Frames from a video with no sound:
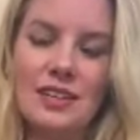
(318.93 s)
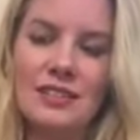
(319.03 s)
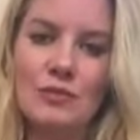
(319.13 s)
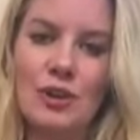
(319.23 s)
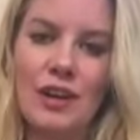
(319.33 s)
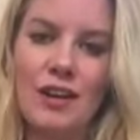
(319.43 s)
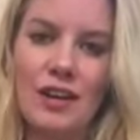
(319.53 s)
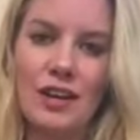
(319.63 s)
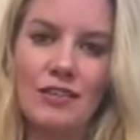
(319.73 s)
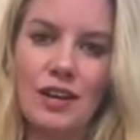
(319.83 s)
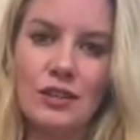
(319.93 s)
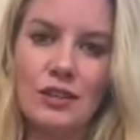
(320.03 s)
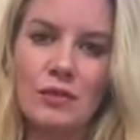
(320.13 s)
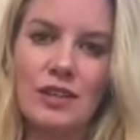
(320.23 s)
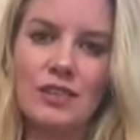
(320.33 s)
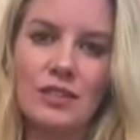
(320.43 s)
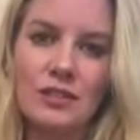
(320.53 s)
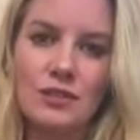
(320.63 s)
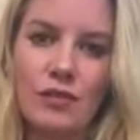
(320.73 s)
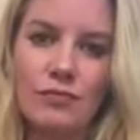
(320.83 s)
has some great cardiovascular benefits
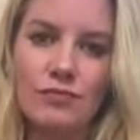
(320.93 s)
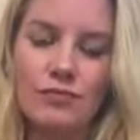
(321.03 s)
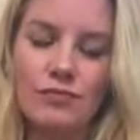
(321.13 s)
as well.